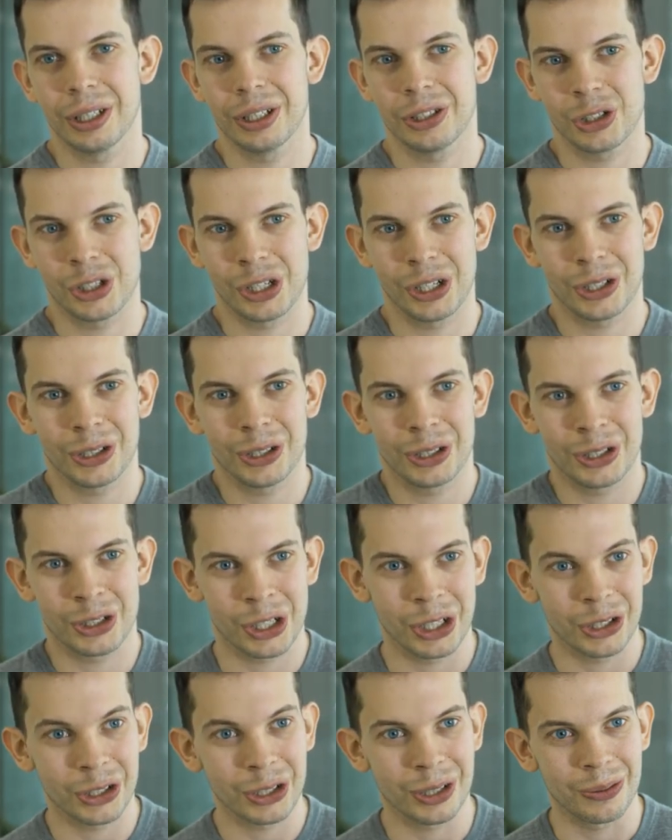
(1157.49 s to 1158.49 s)
share
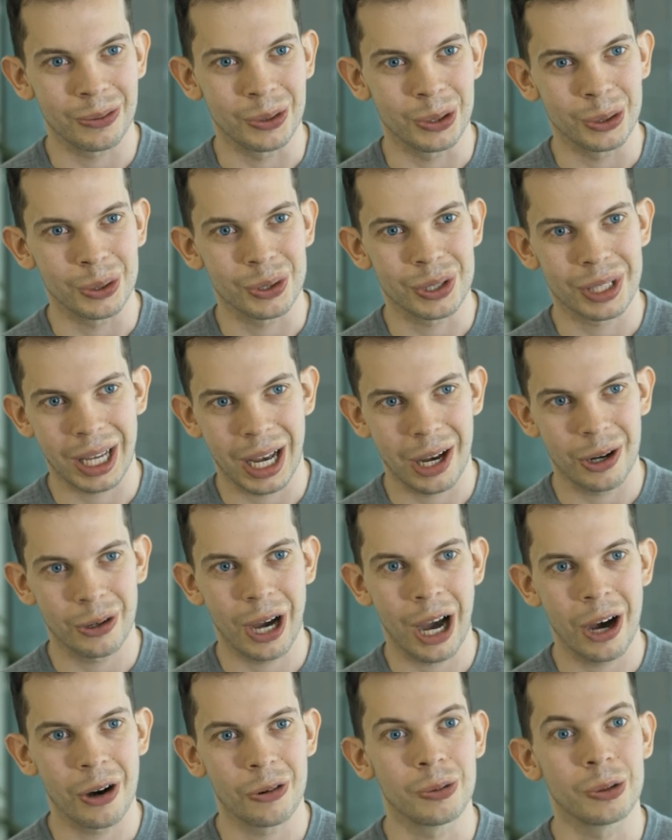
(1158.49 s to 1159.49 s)
share the views how,
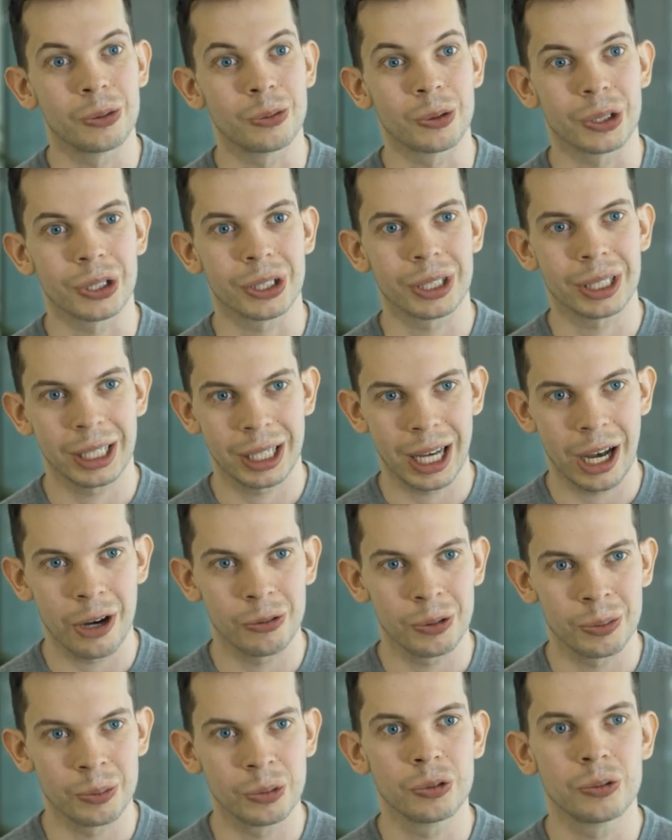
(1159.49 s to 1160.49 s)
how we work how
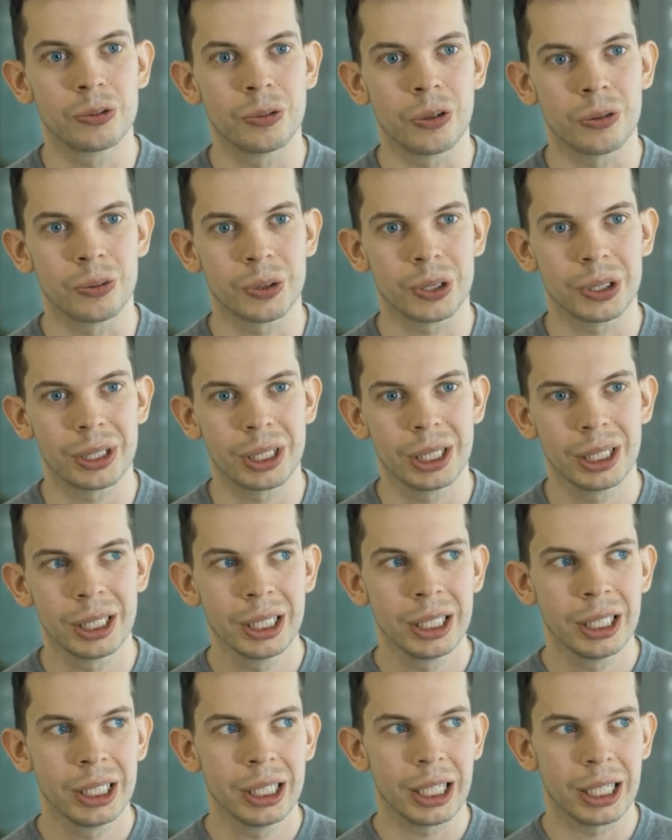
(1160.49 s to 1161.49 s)
we move forward
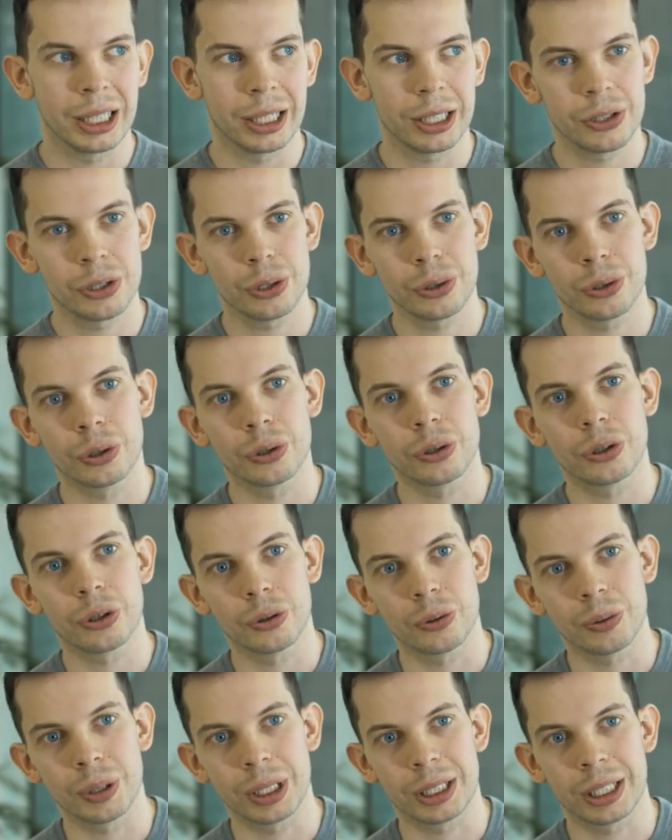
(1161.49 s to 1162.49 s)
and this you don't
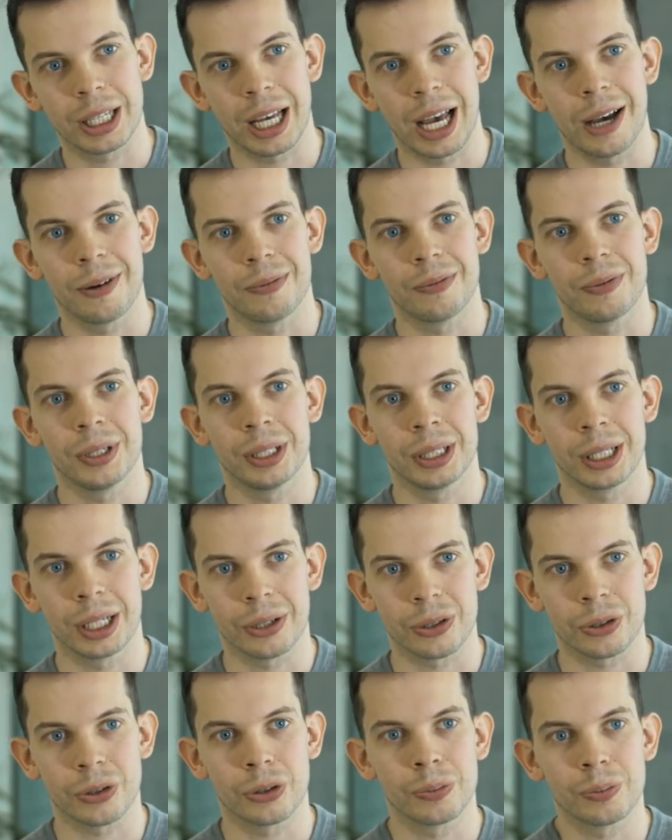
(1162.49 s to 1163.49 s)
always have in
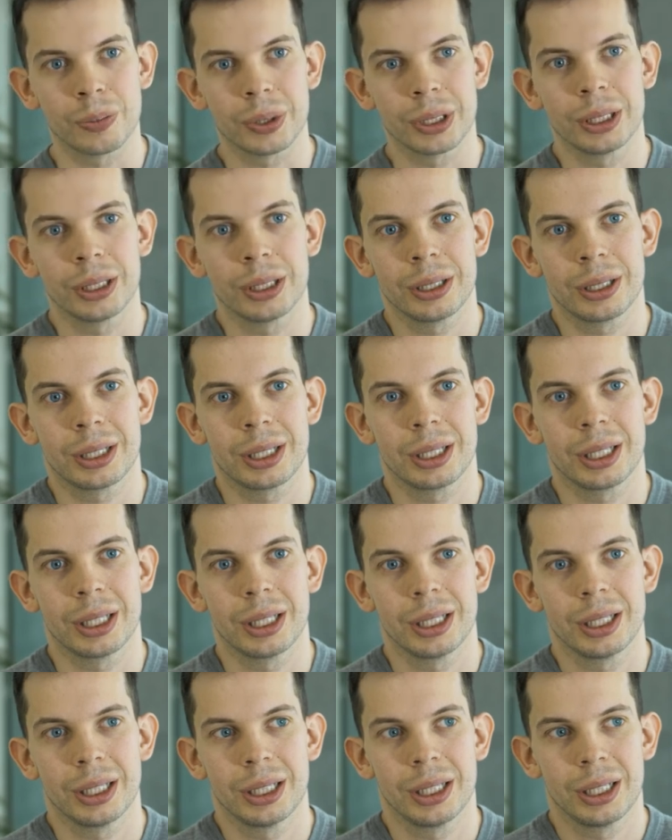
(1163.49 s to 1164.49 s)
other companies
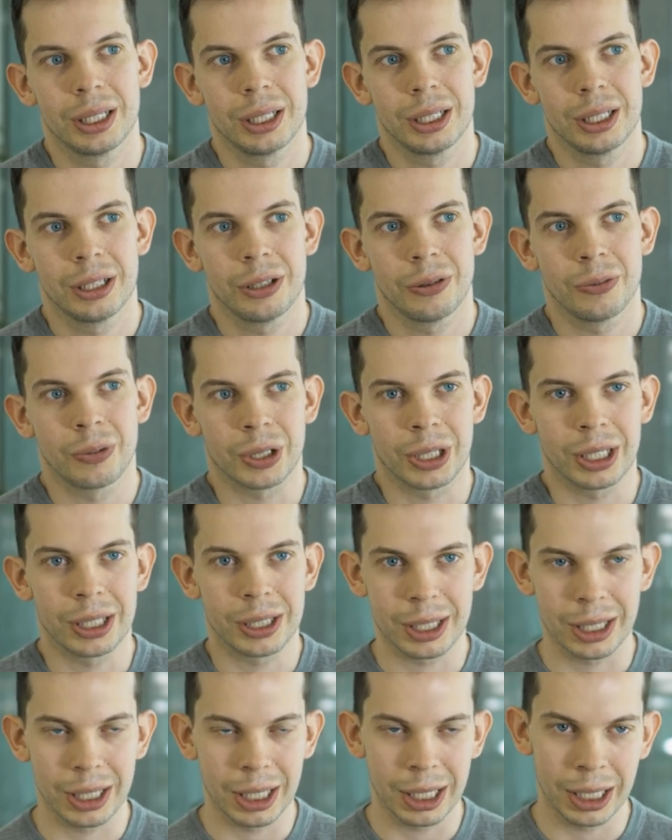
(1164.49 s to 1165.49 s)

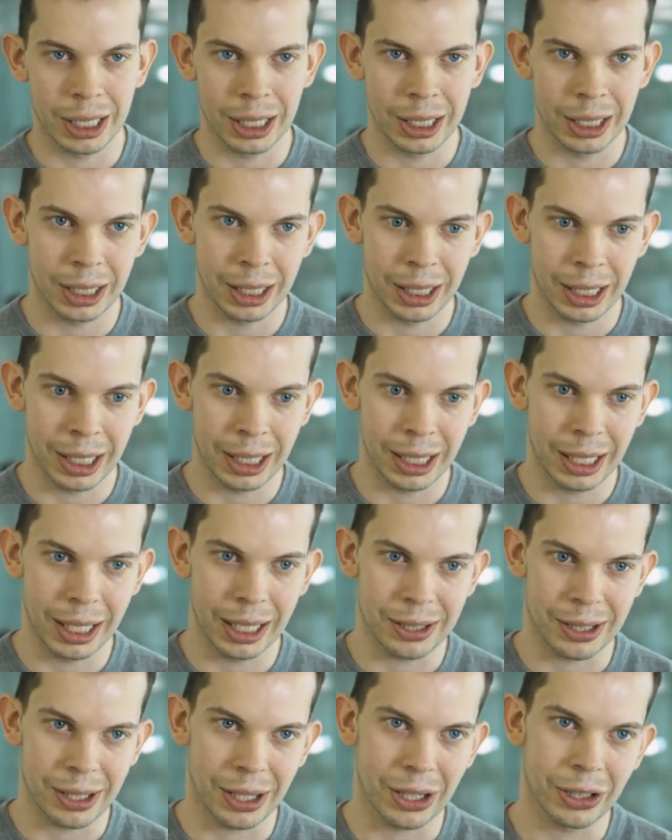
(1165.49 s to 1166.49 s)
Whereas uh, in
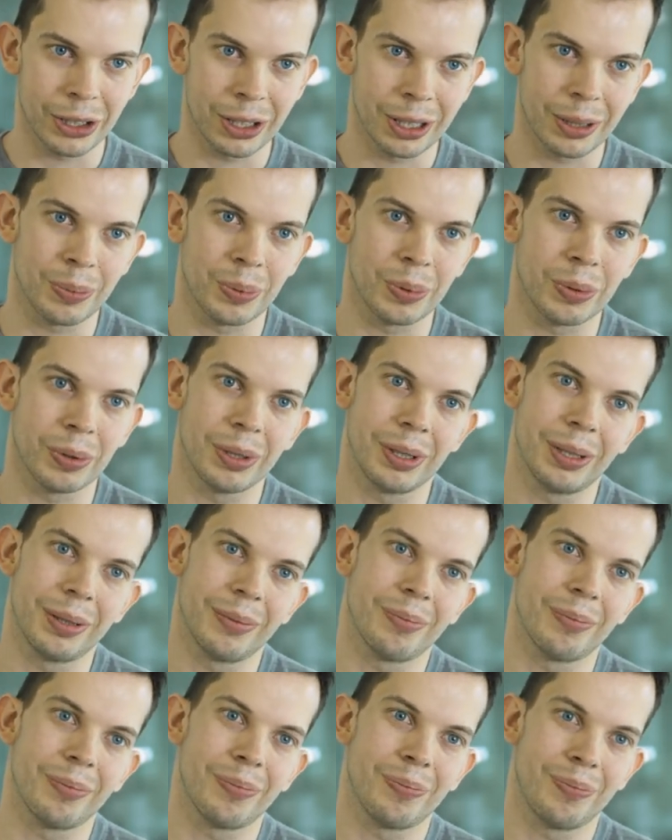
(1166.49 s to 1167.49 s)
a startup,
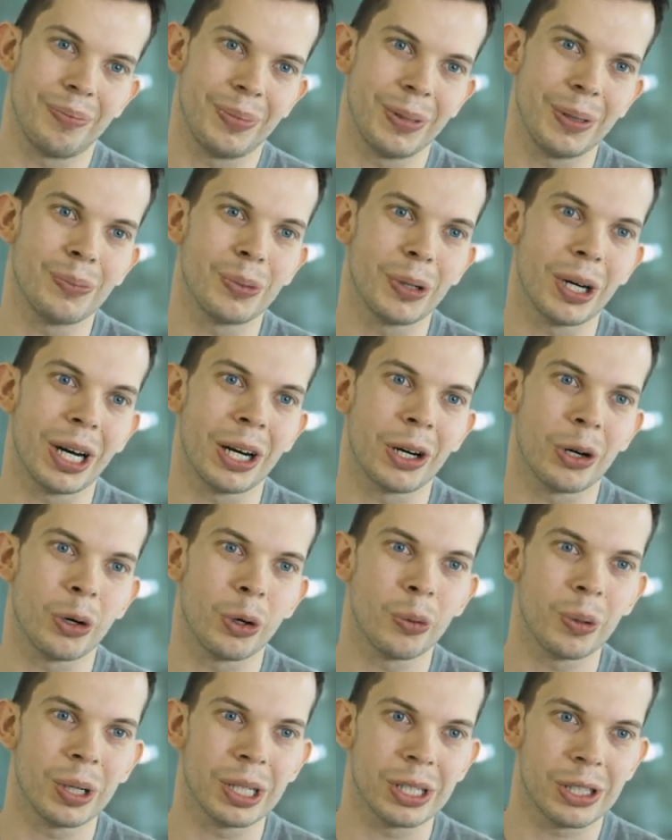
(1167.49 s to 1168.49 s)
people are
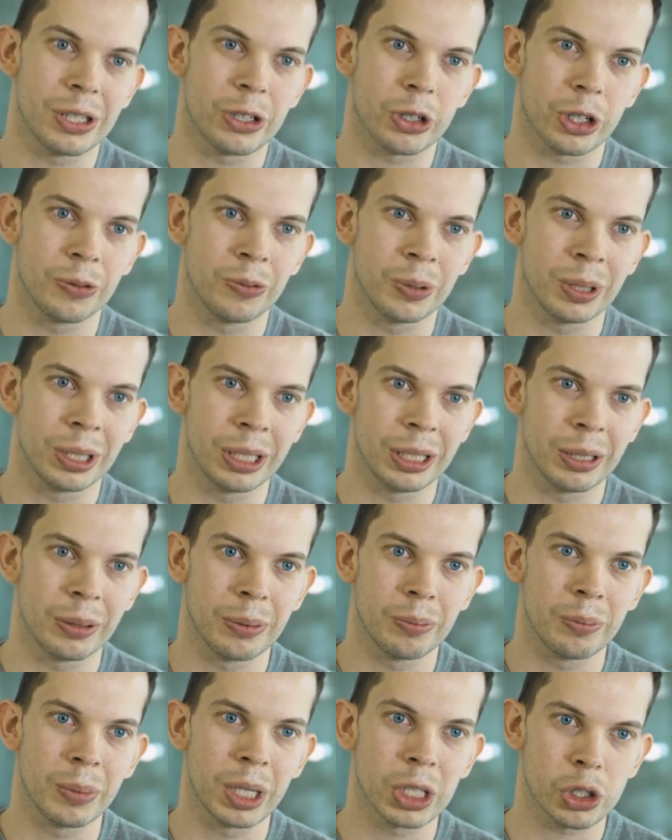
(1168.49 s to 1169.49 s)
always driven
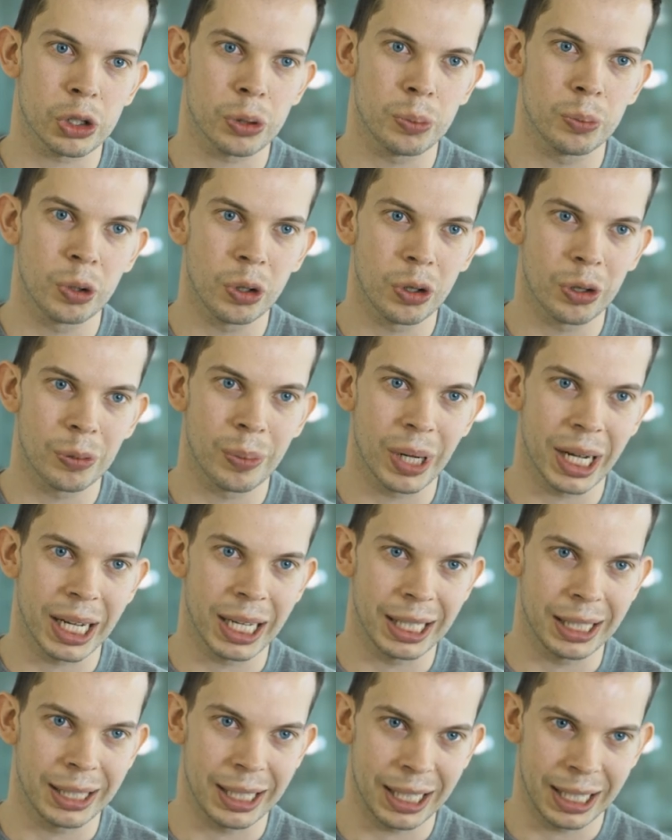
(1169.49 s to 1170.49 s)
much more
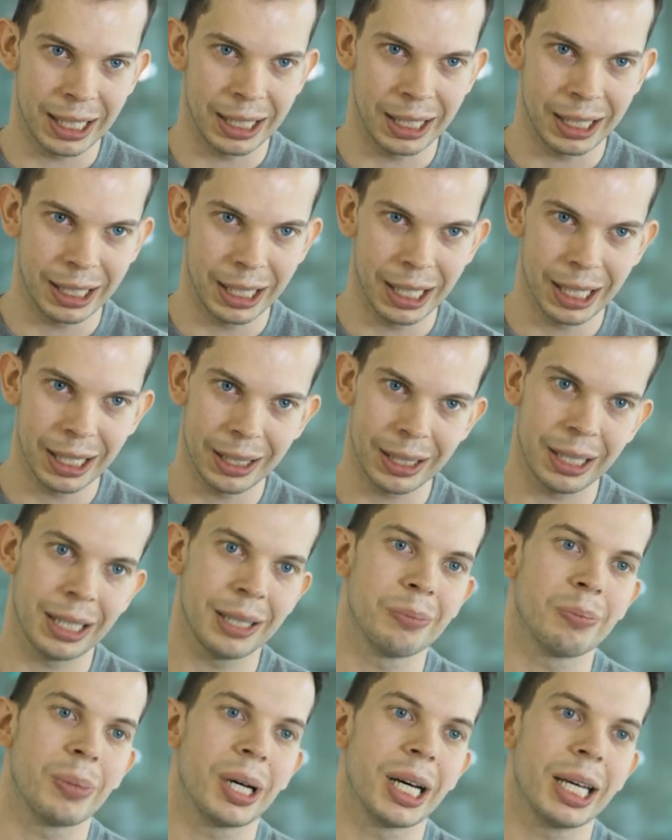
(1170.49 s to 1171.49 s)
by the idea
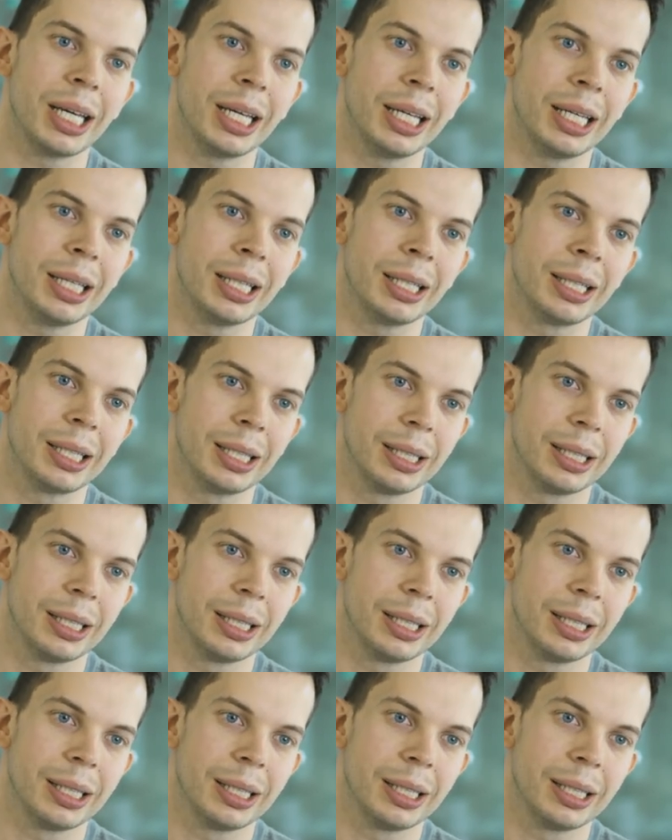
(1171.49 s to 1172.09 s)
than by,